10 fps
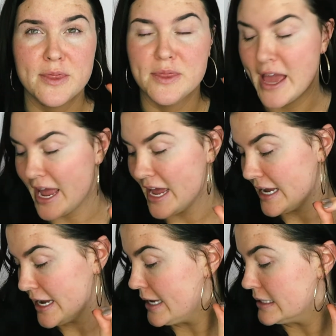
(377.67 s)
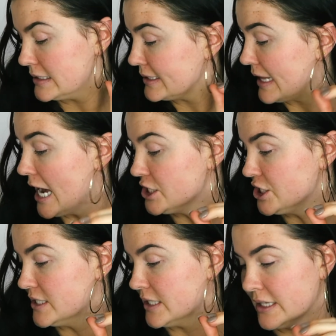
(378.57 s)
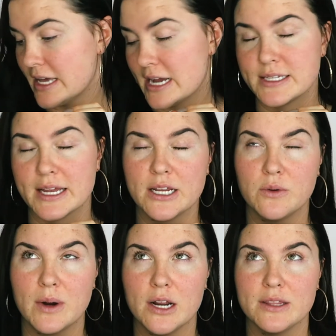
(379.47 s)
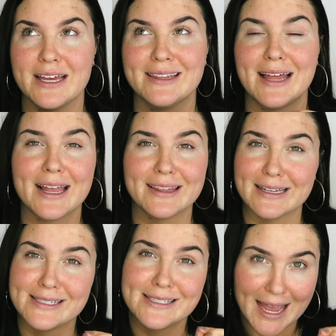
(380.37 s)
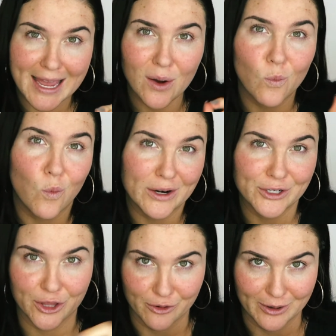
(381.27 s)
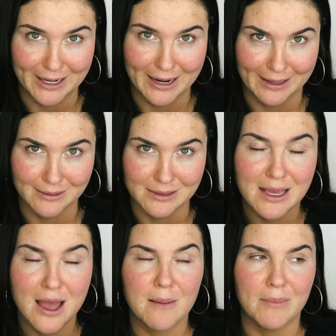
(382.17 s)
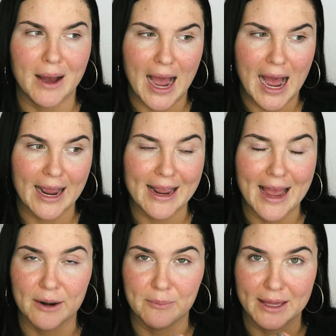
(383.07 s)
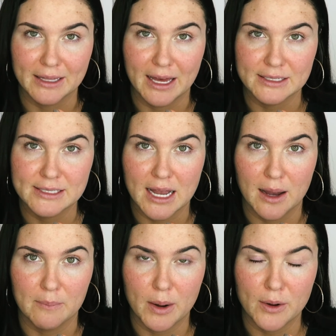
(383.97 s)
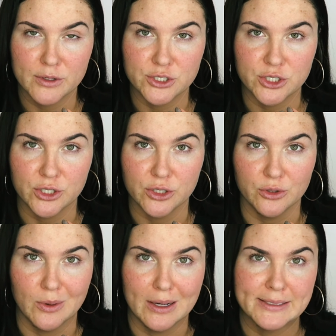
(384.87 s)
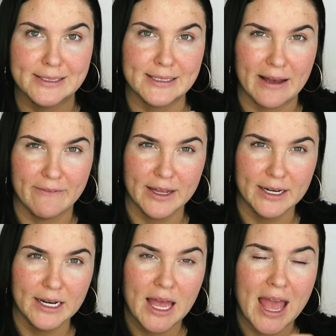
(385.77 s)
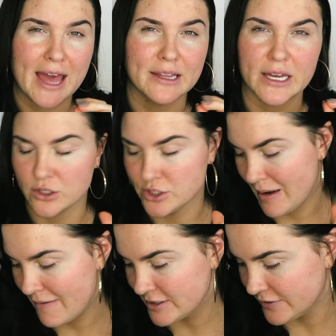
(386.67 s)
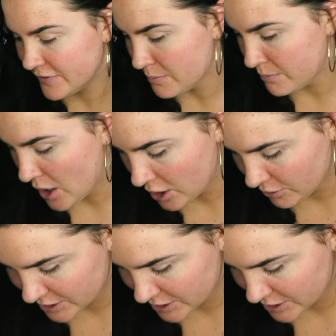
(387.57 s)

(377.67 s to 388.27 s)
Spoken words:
These lashes can last anywhere, they say 1 to 3 days, but I had mine last up to 7, and they also have a different bond,